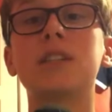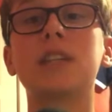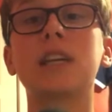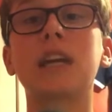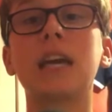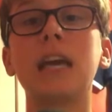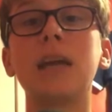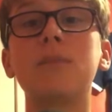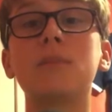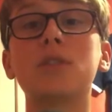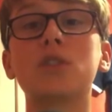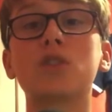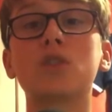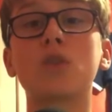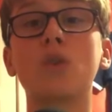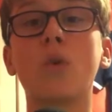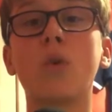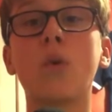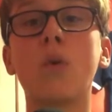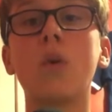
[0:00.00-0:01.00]
keep the
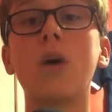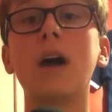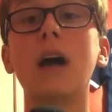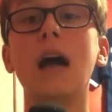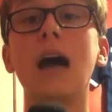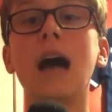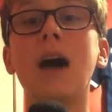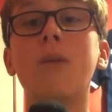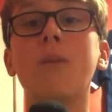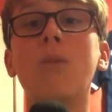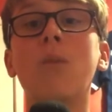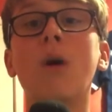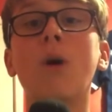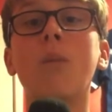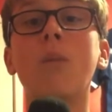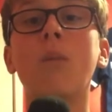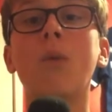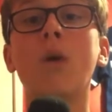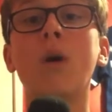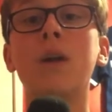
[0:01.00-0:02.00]
score at
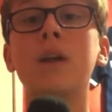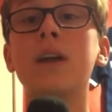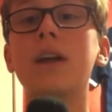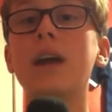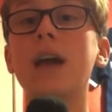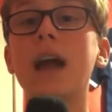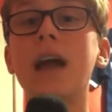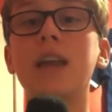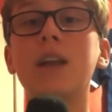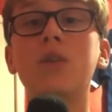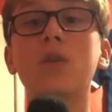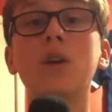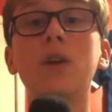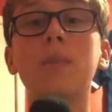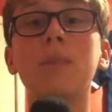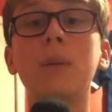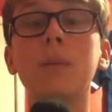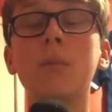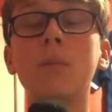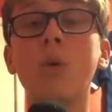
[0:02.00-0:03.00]
1-1, and it could
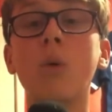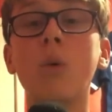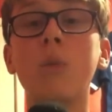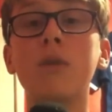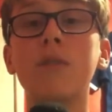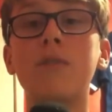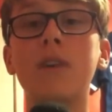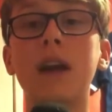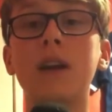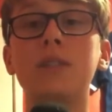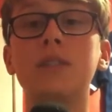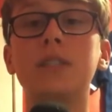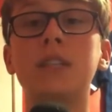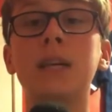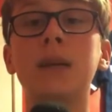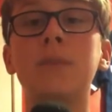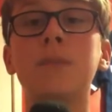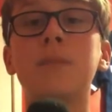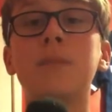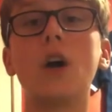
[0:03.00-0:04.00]
have been more without
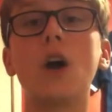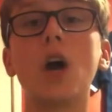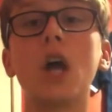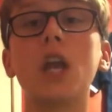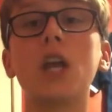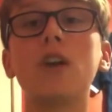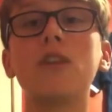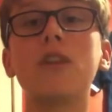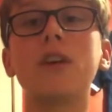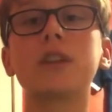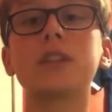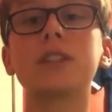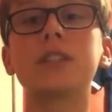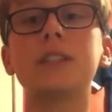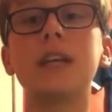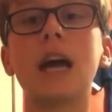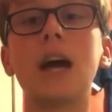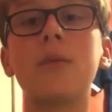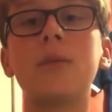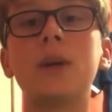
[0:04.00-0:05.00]
him. Earlier on
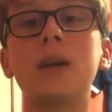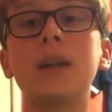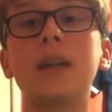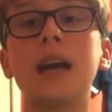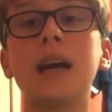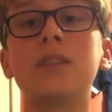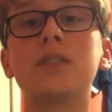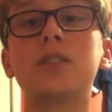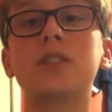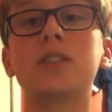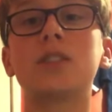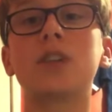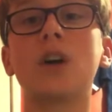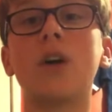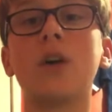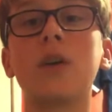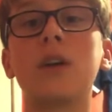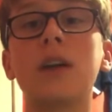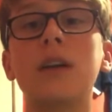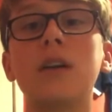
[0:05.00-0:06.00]
today, we announced the
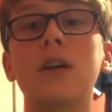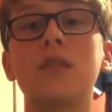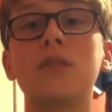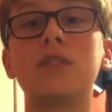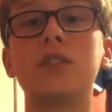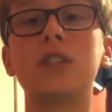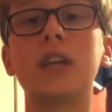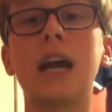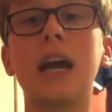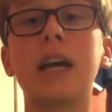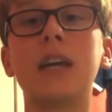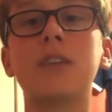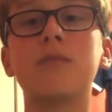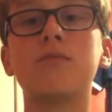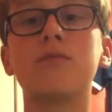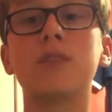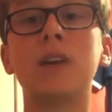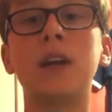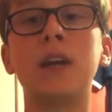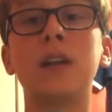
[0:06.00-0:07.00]
signing of
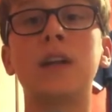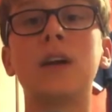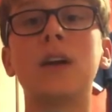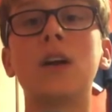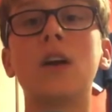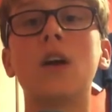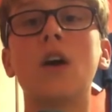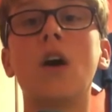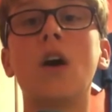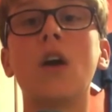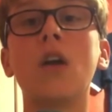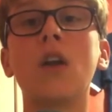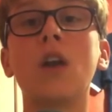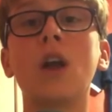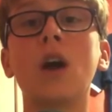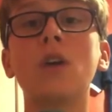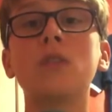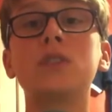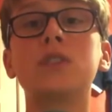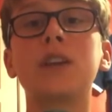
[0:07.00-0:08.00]
Jaden Reed on
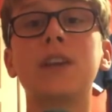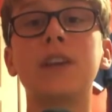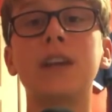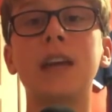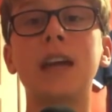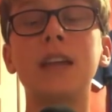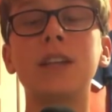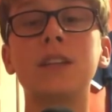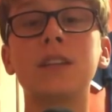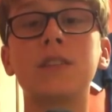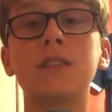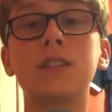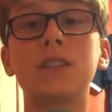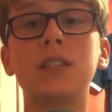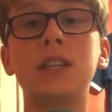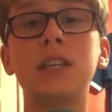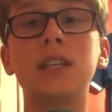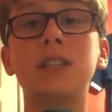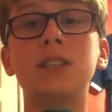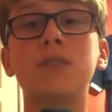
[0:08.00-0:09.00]
loan to the end of the
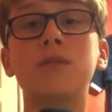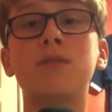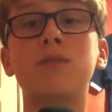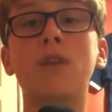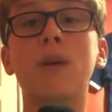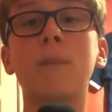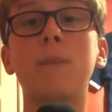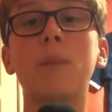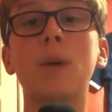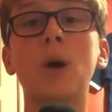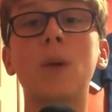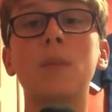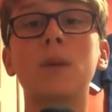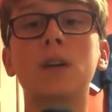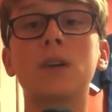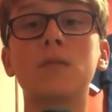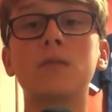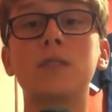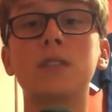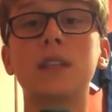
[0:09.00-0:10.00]
season from
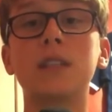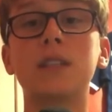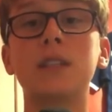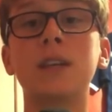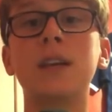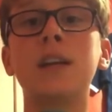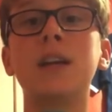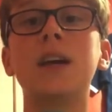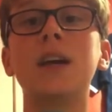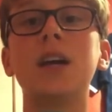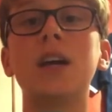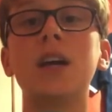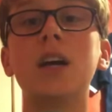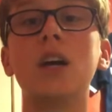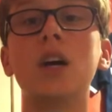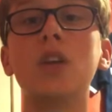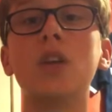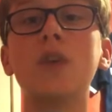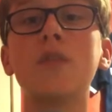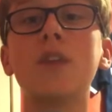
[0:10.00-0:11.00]
Birmingham City.
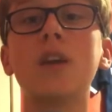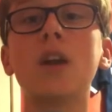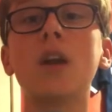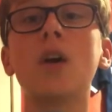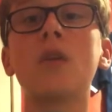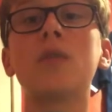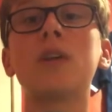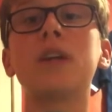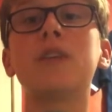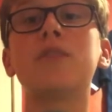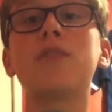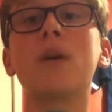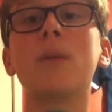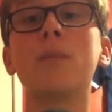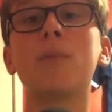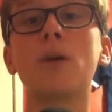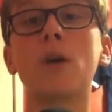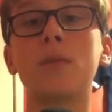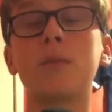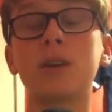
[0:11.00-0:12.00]
Another loanee from
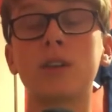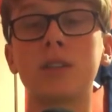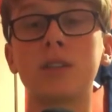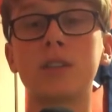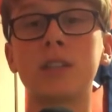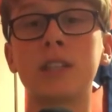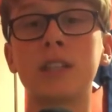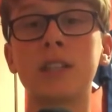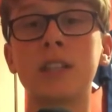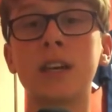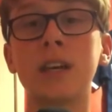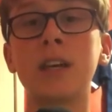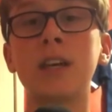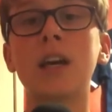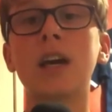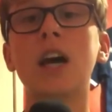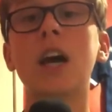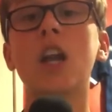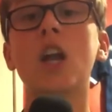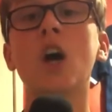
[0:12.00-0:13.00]
Birmingham City,
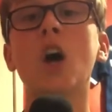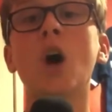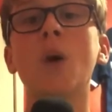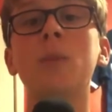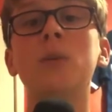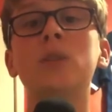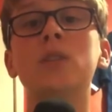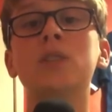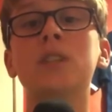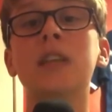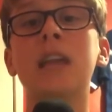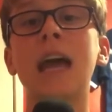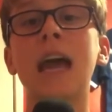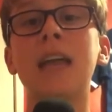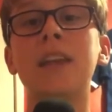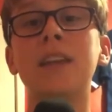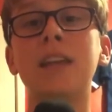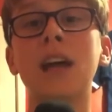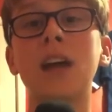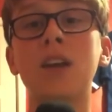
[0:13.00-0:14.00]
and I hope he doesn't
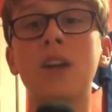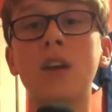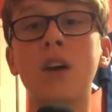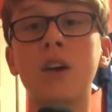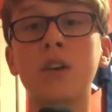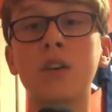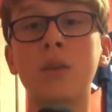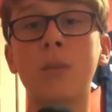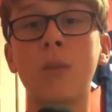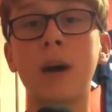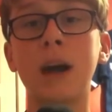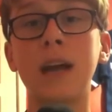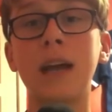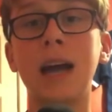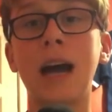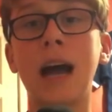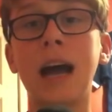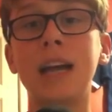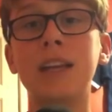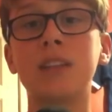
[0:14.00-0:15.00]
end out like the way
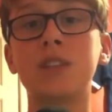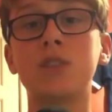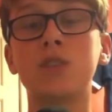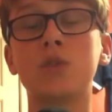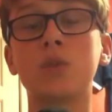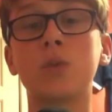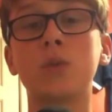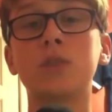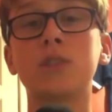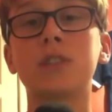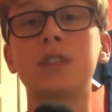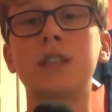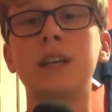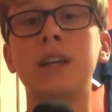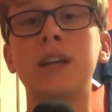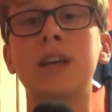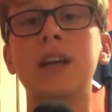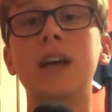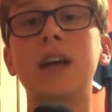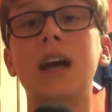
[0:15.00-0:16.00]
Aidan George
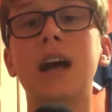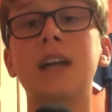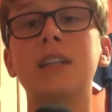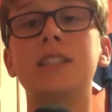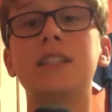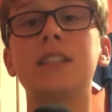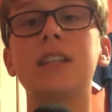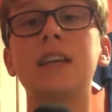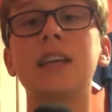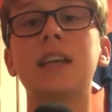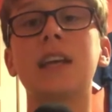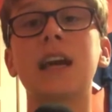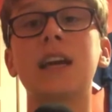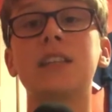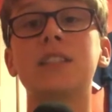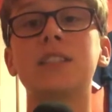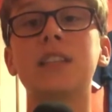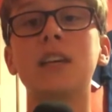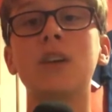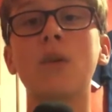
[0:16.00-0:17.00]
did, as he didn't get a
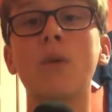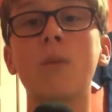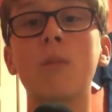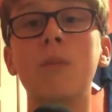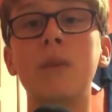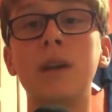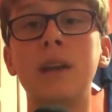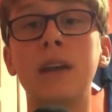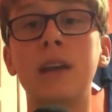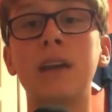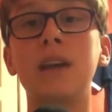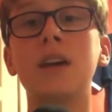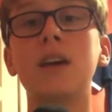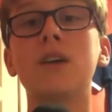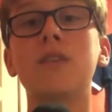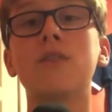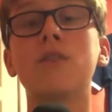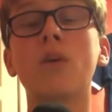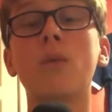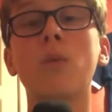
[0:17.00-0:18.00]
single minute
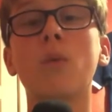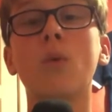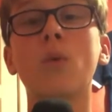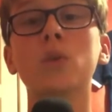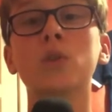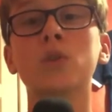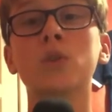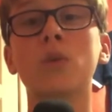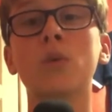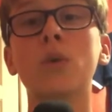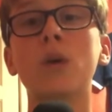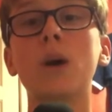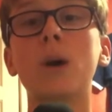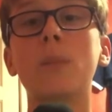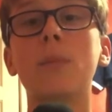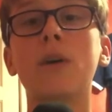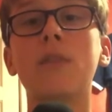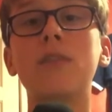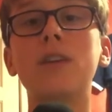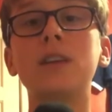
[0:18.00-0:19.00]
for Walsall.
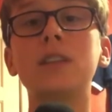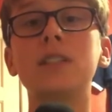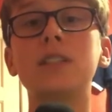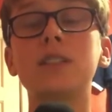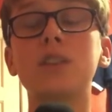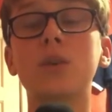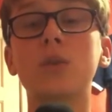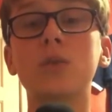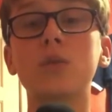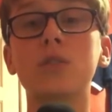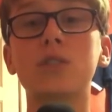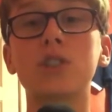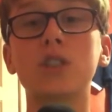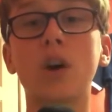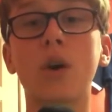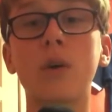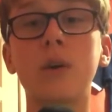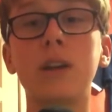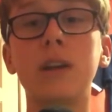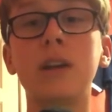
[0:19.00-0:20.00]
But I think this is a good
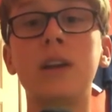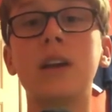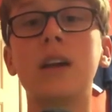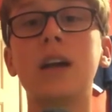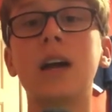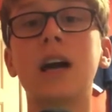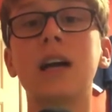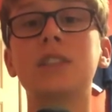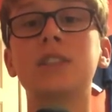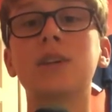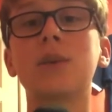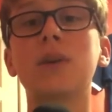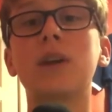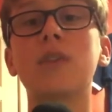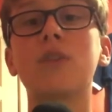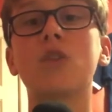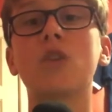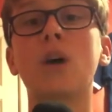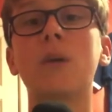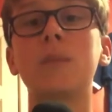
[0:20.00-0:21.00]
signing, as he'll
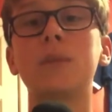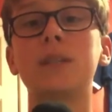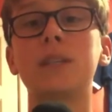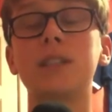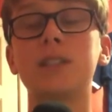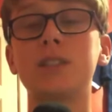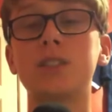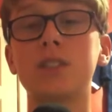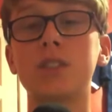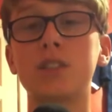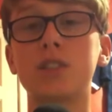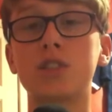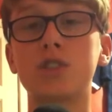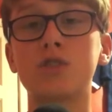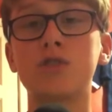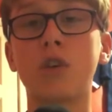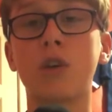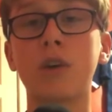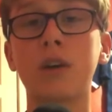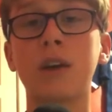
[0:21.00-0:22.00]
give competitions to the
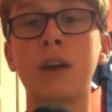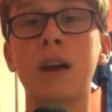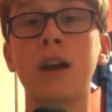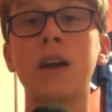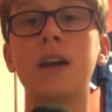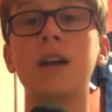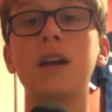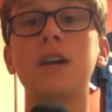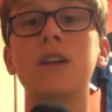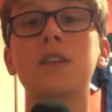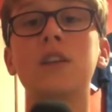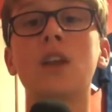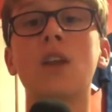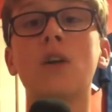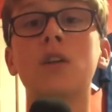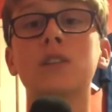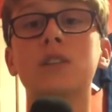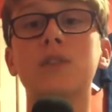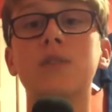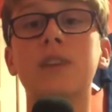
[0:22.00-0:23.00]
striker, the
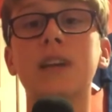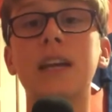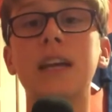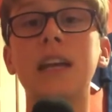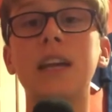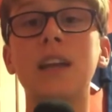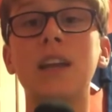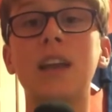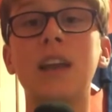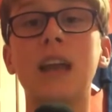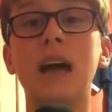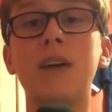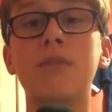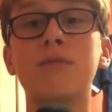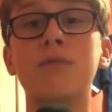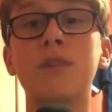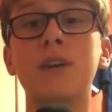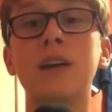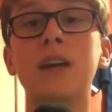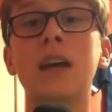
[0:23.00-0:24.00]
likes of Keelan
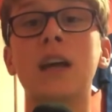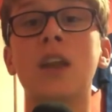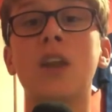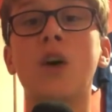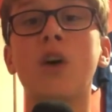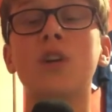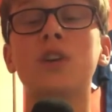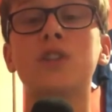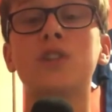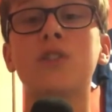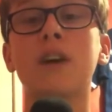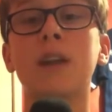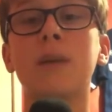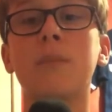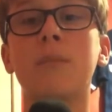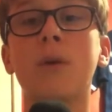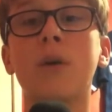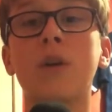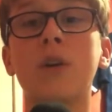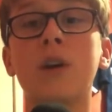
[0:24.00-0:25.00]
Lavery, Elijah
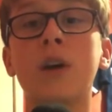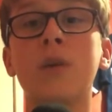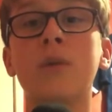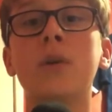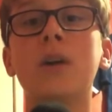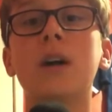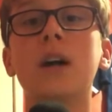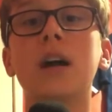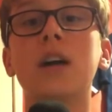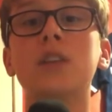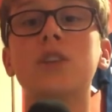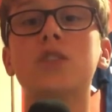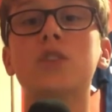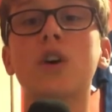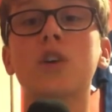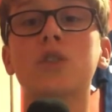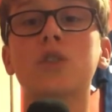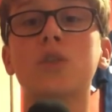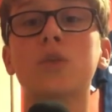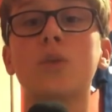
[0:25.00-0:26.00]
Adebayo and
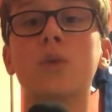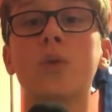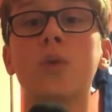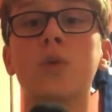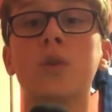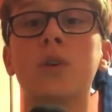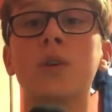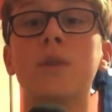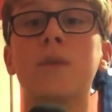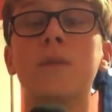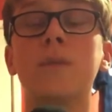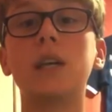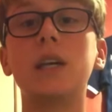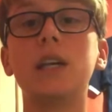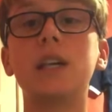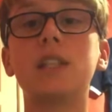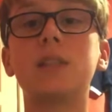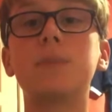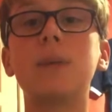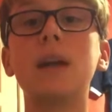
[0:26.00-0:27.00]
Josh Gordon.
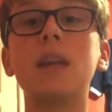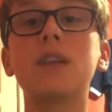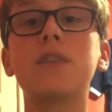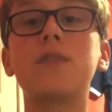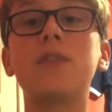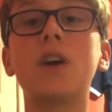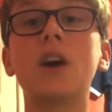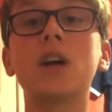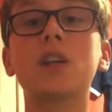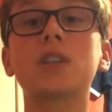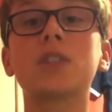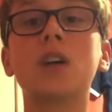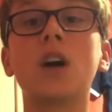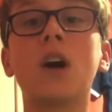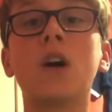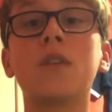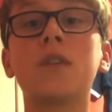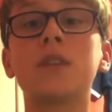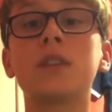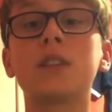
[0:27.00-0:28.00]
He spent the first
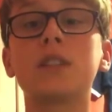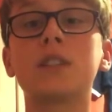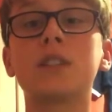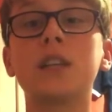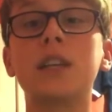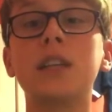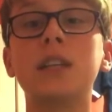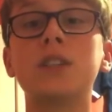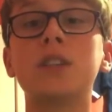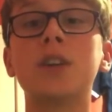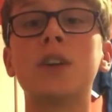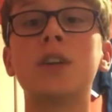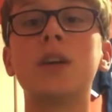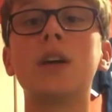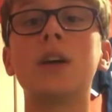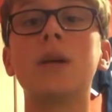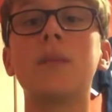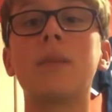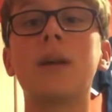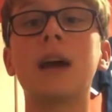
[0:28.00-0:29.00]
half of the season
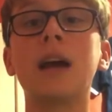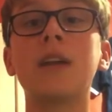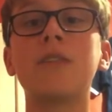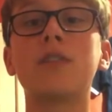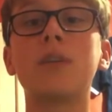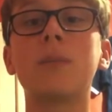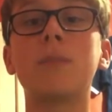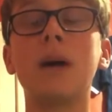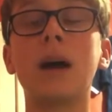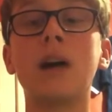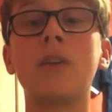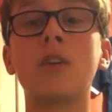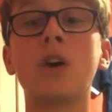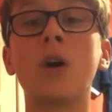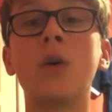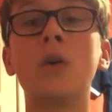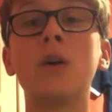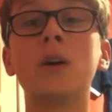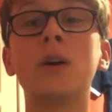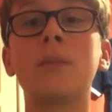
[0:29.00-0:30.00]
playing for
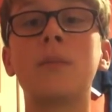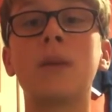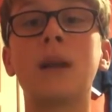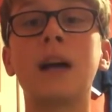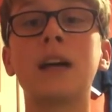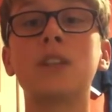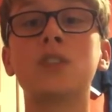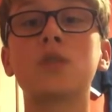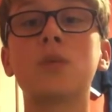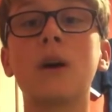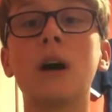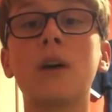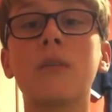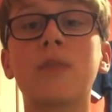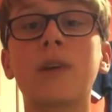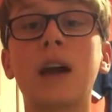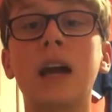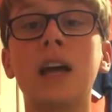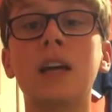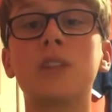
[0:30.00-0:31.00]
Barrow, playing
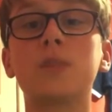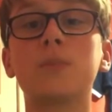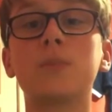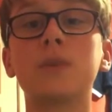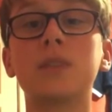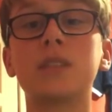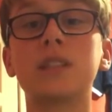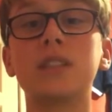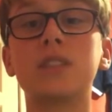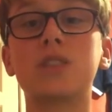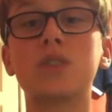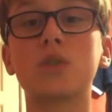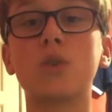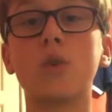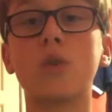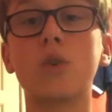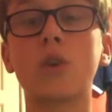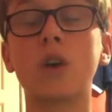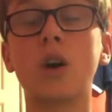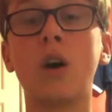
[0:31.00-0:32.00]
12 games but didn't
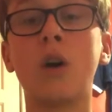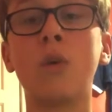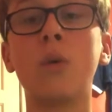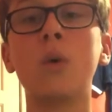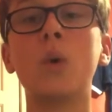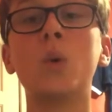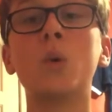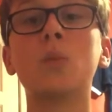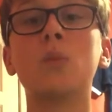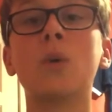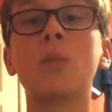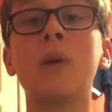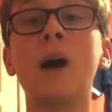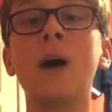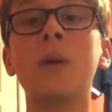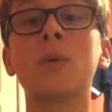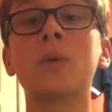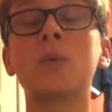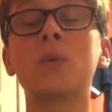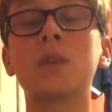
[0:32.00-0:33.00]
score a goal. But I'm
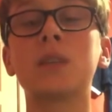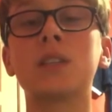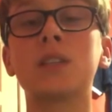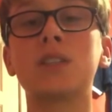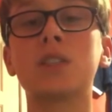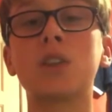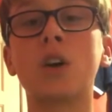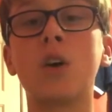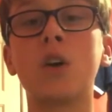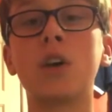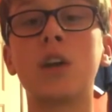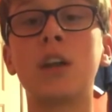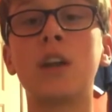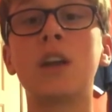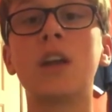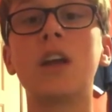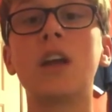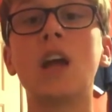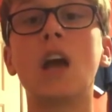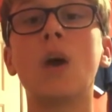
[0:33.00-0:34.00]
happy with this signing,
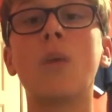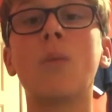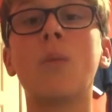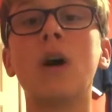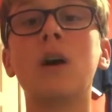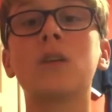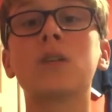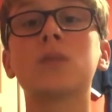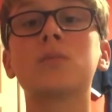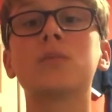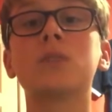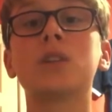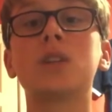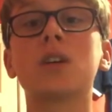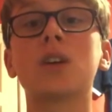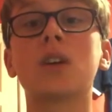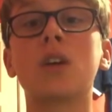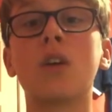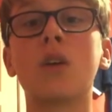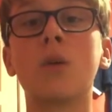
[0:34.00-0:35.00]
and welcome to
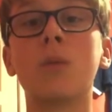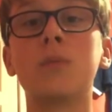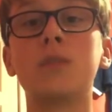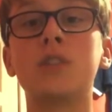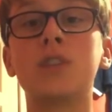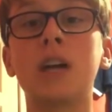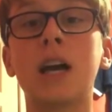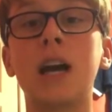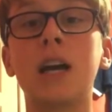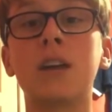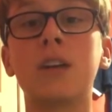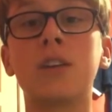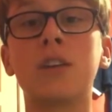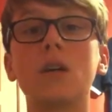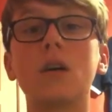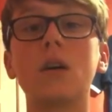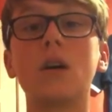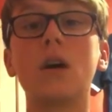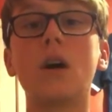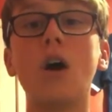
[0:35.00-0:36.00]
the club, Jaden.
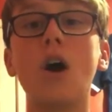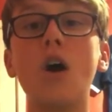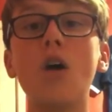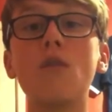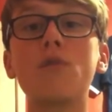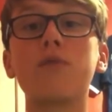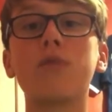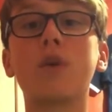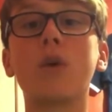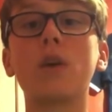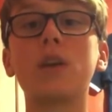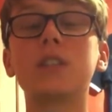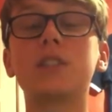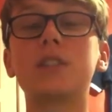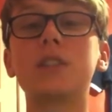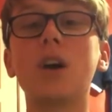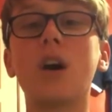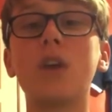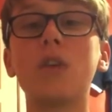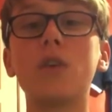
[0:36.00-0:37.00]
Overall,
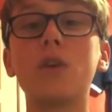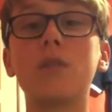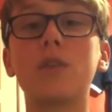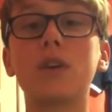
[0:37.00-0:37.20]
it's not